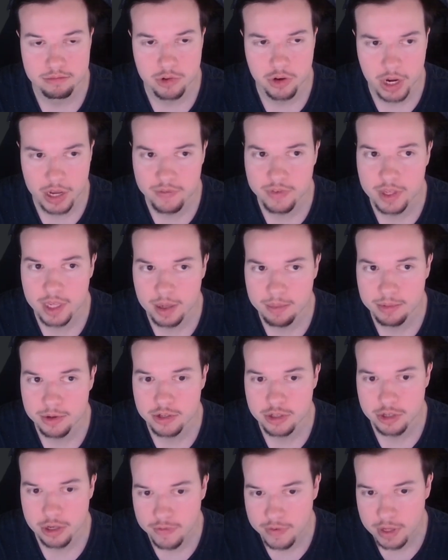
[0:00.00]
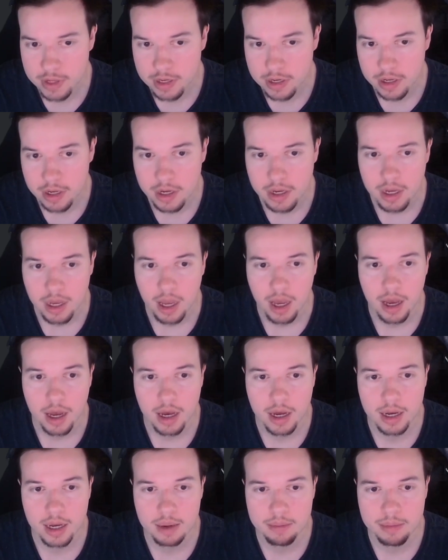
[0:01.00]
Gravekeeper's Servant,
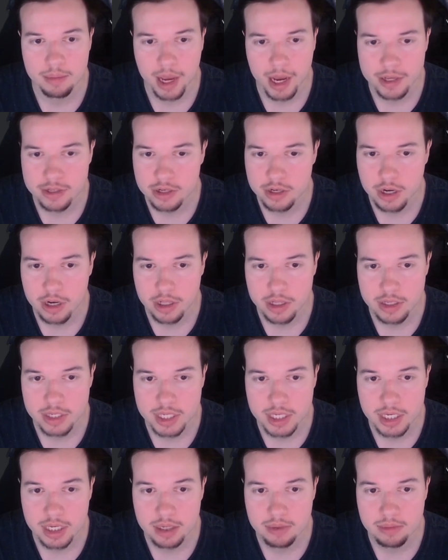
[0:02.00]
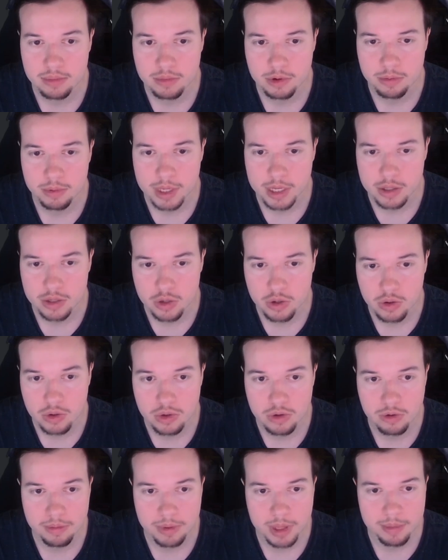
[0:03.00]
Kaiser Coliseum, we're playing
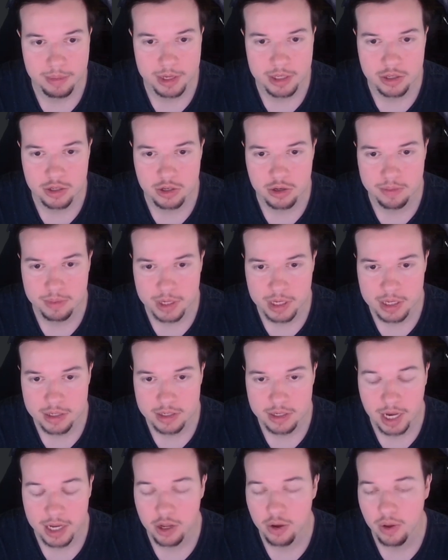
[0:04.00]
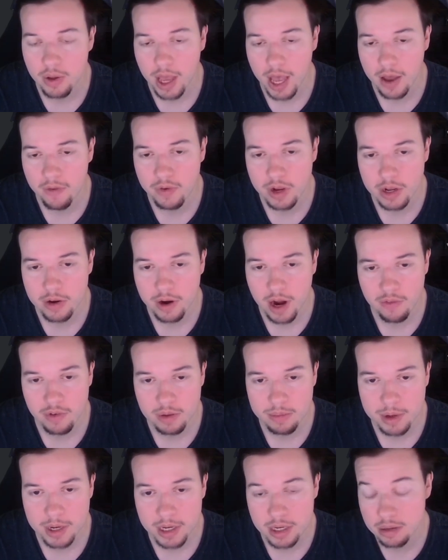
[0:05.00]
Toll, we're playing Messenger of Peace. I don't have any
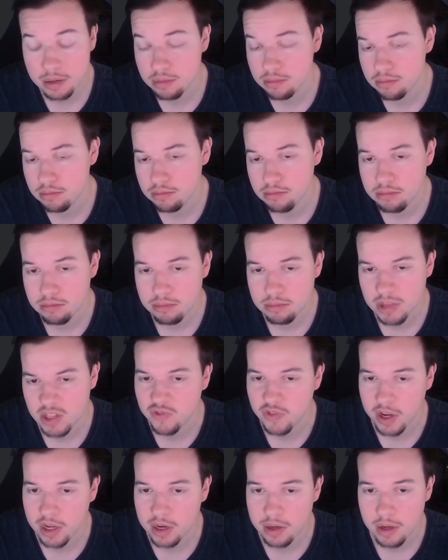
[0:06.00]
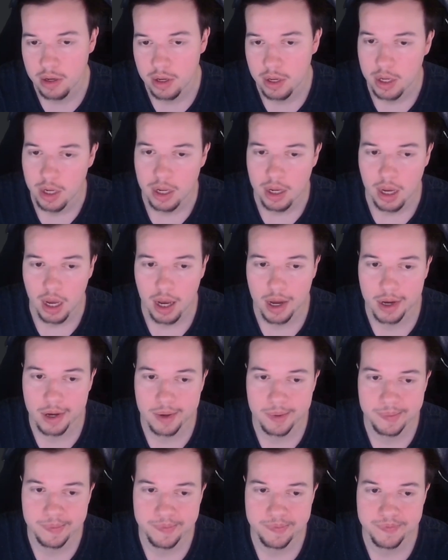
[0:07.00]
Gravity Bind, that's fine.
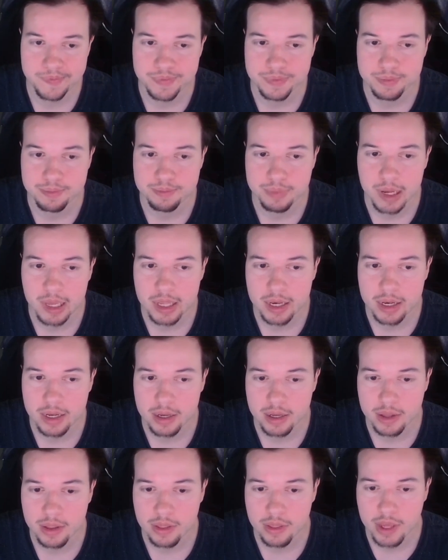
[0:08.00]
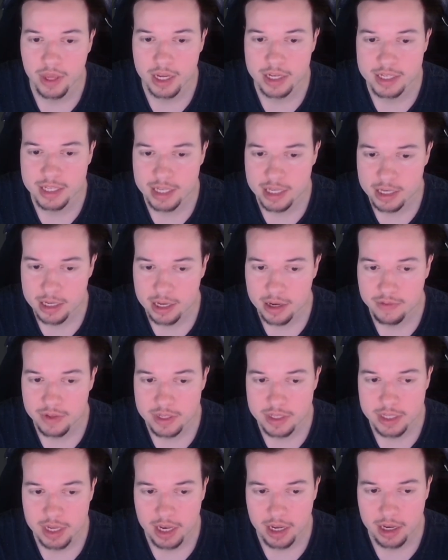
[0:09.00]
But the idea of
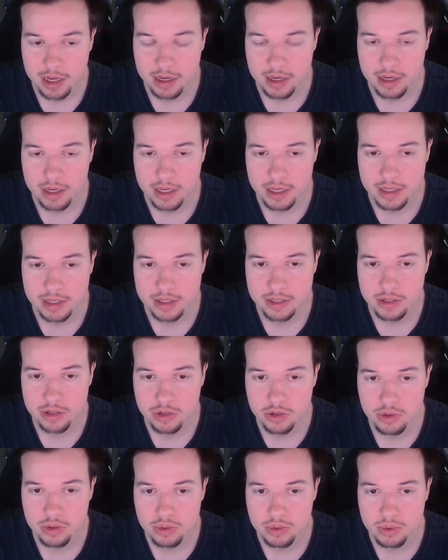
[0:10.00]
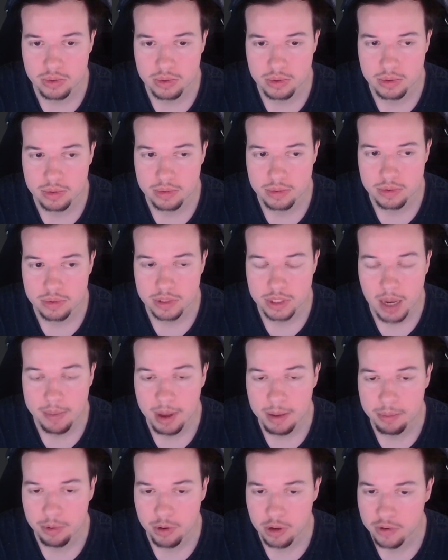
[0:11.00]
this deck is to stop
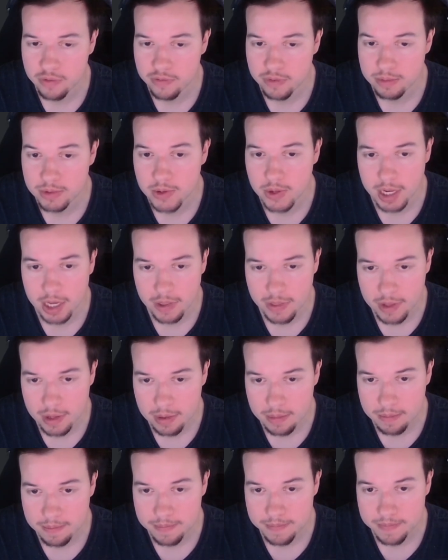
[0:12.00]
my opponent from doing anything